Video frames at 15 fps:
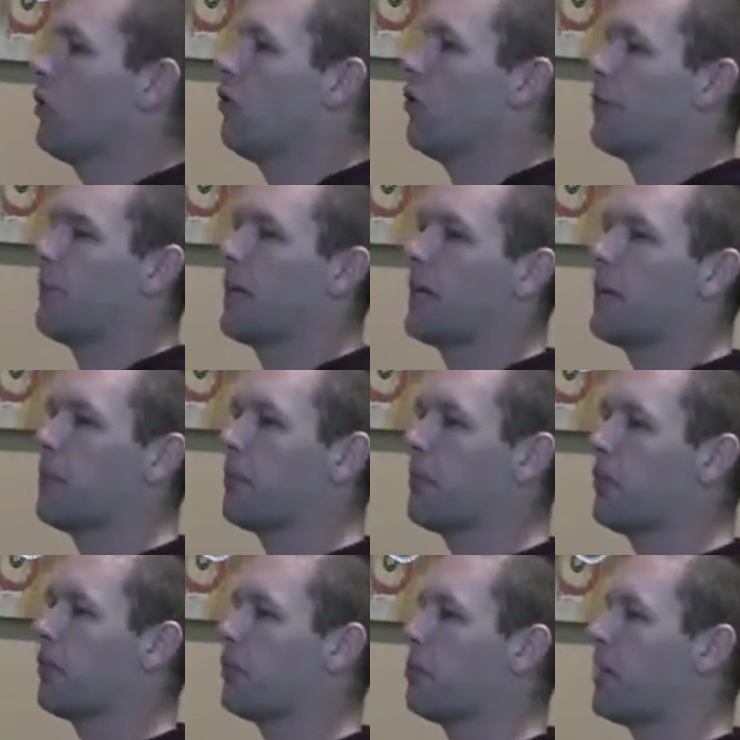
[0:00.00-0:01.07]
over my hips
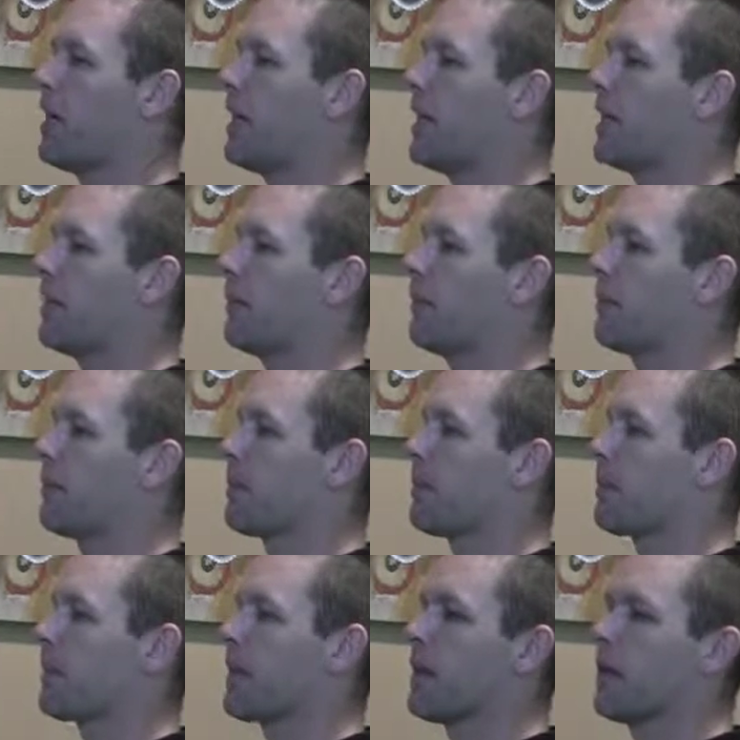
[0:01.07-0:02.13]
and spine.
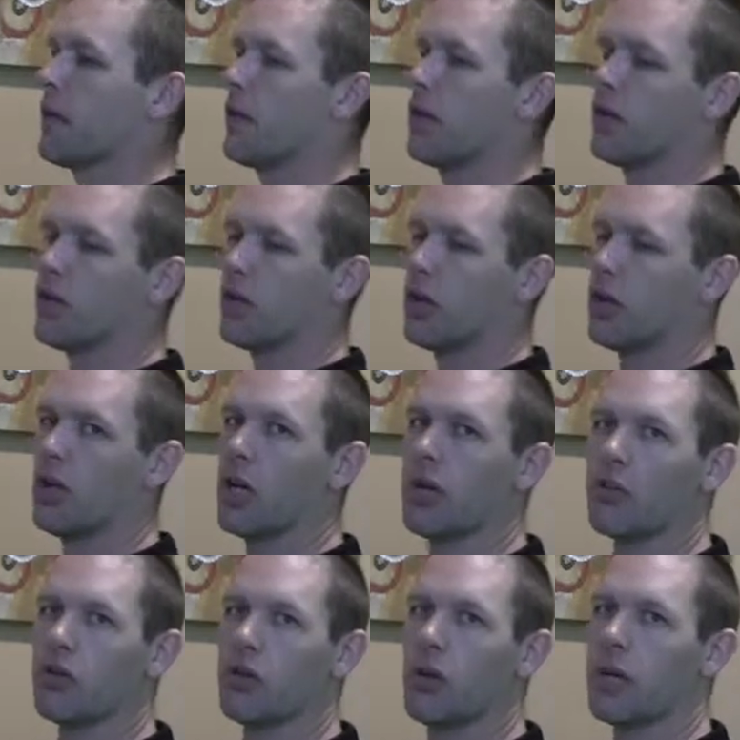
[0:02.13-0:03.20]
A lot
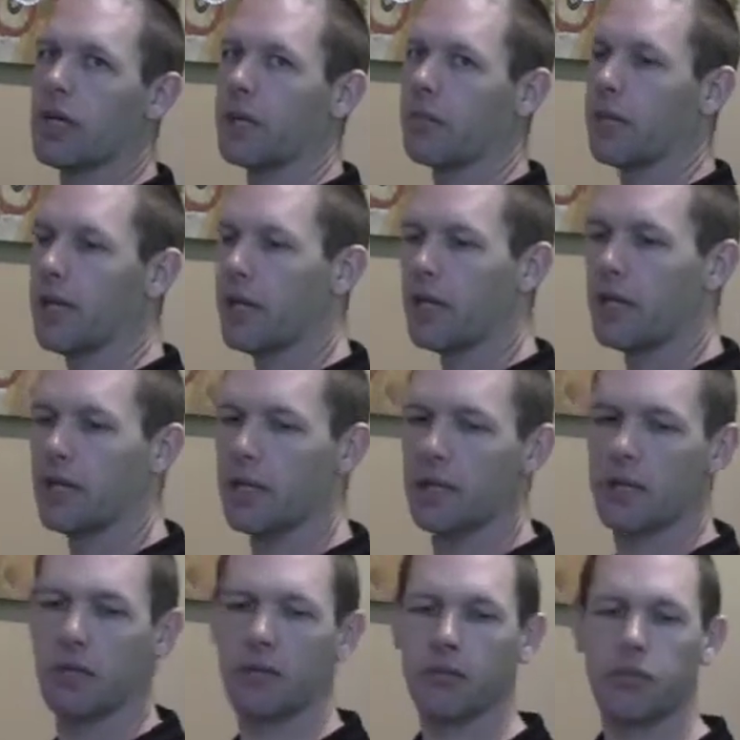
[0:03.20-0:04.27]
of chronic
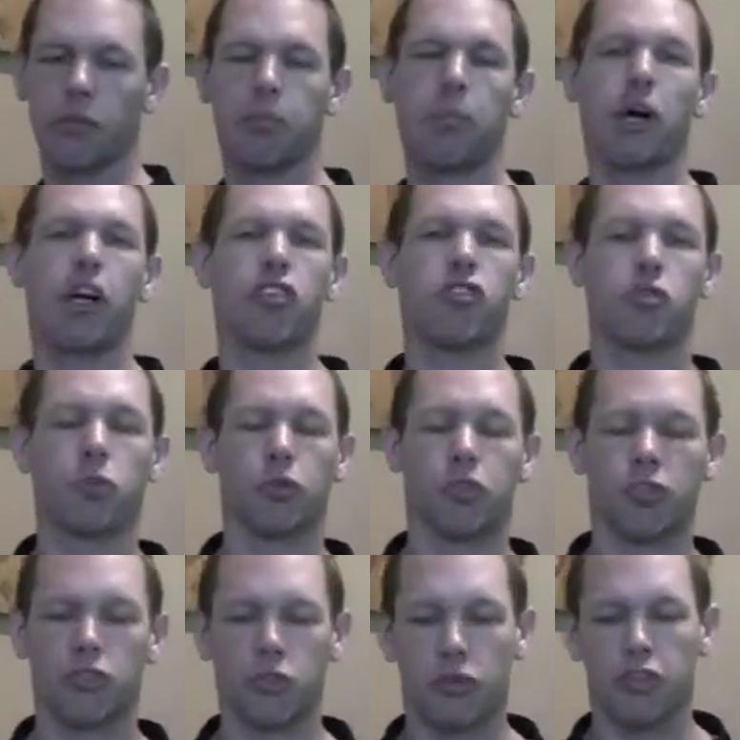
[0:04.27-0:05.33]
pain from postural
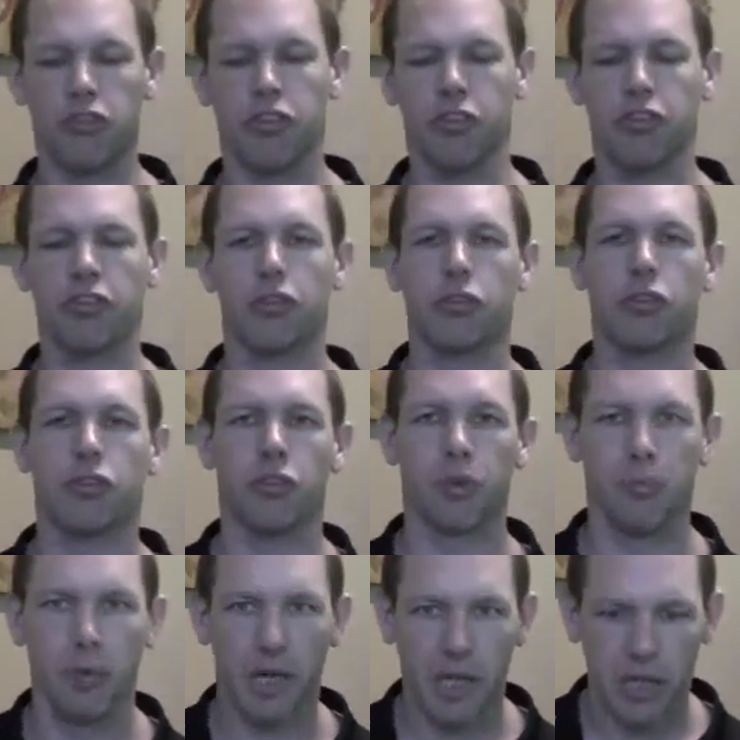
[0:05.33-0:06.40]
distortions is due to
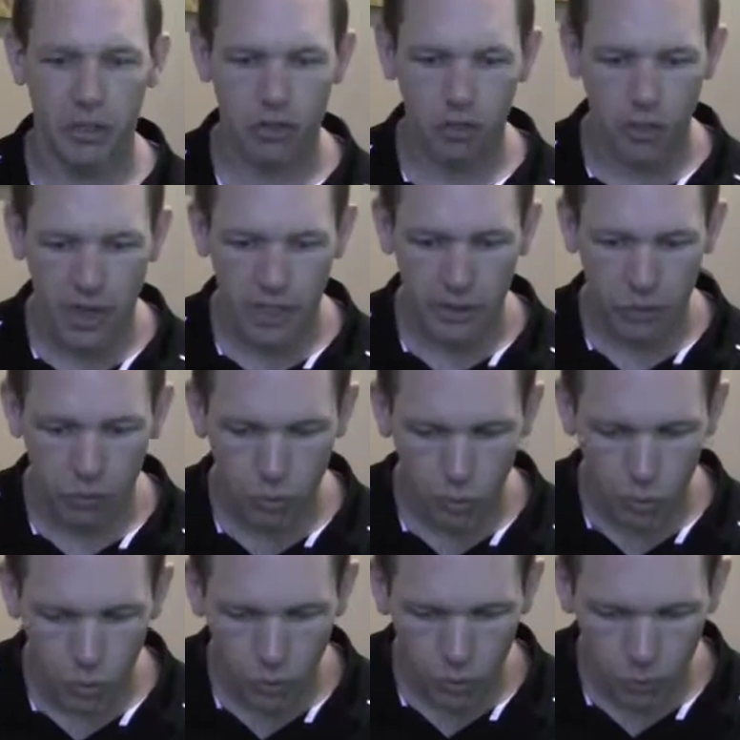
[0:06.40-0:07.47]
your body trying to
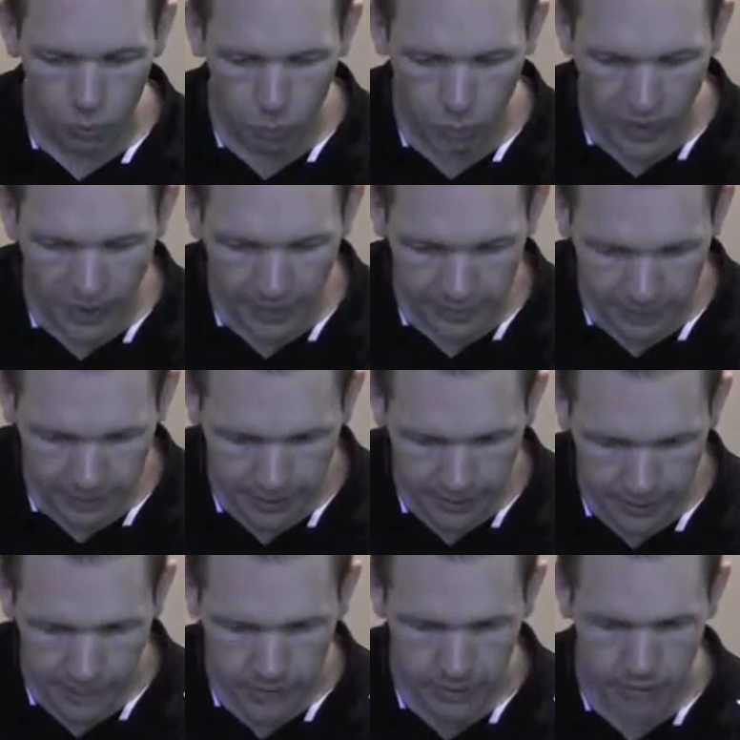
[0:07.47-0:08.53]
hold weight
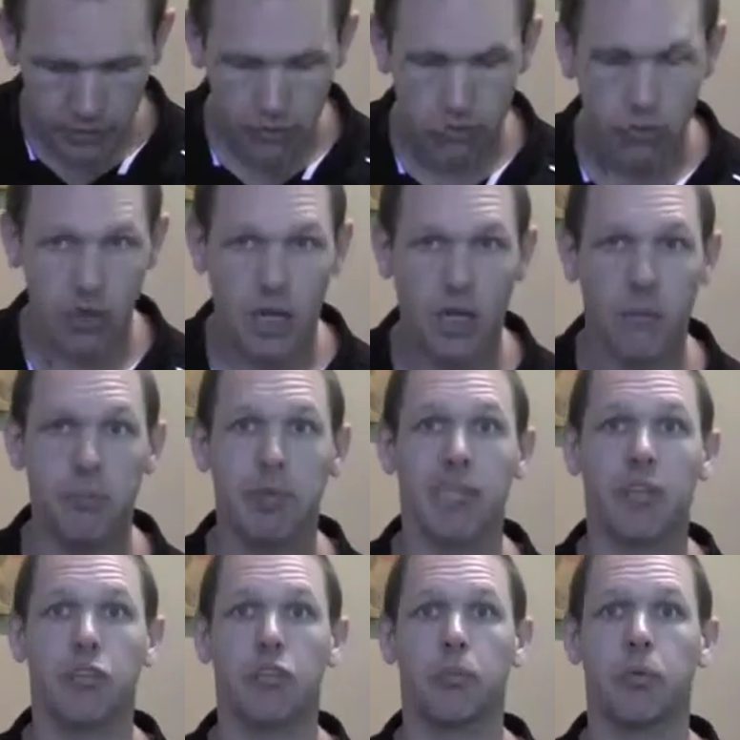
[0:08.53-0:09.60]
that is not
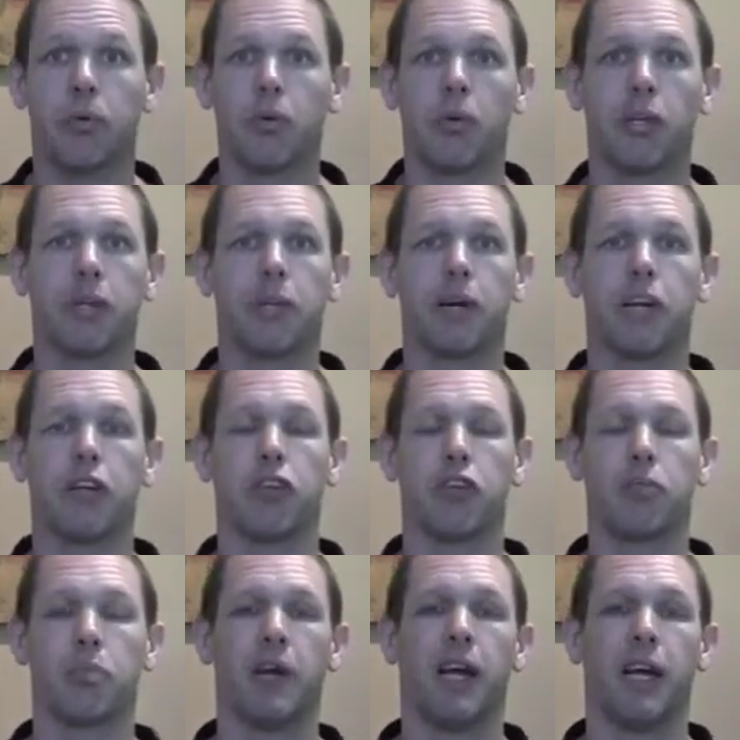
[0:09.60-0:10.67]
being supported by your
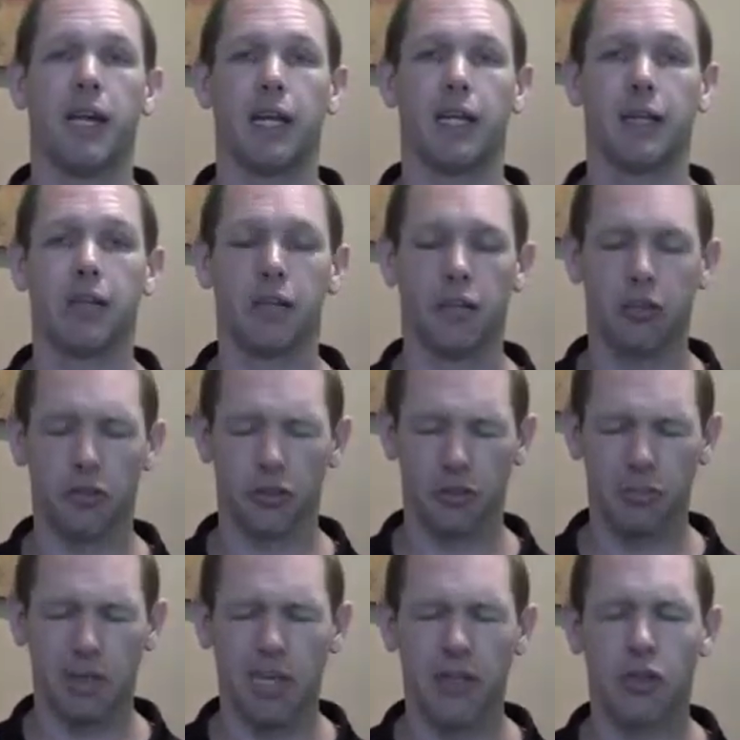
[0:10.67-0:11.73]
spine. Your
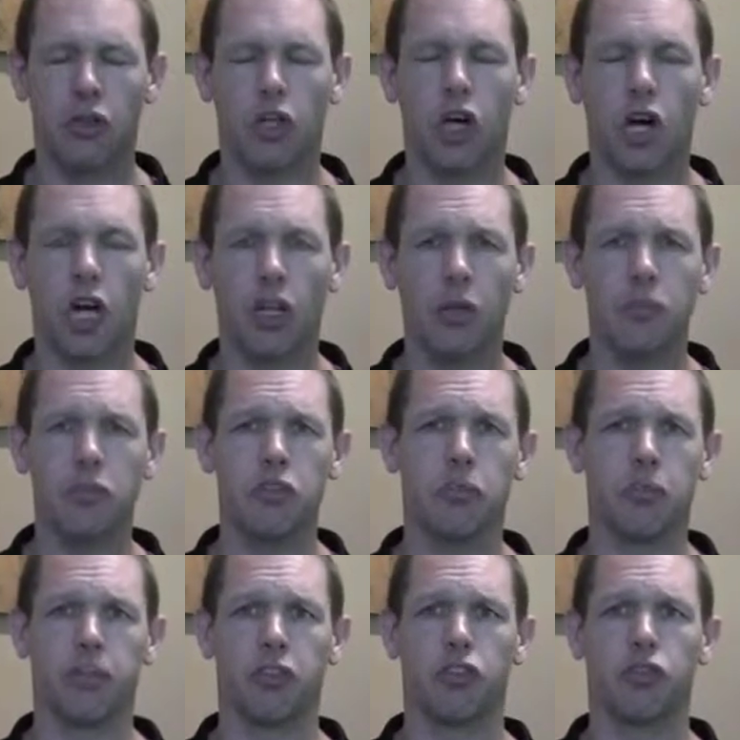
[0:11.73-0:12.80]
spinal column
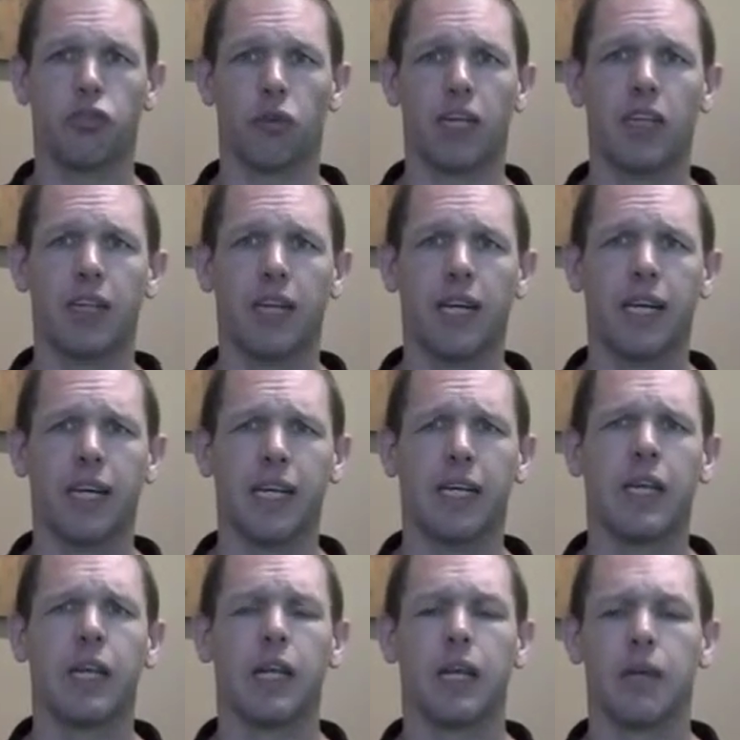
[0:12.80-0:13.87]
should be a straight line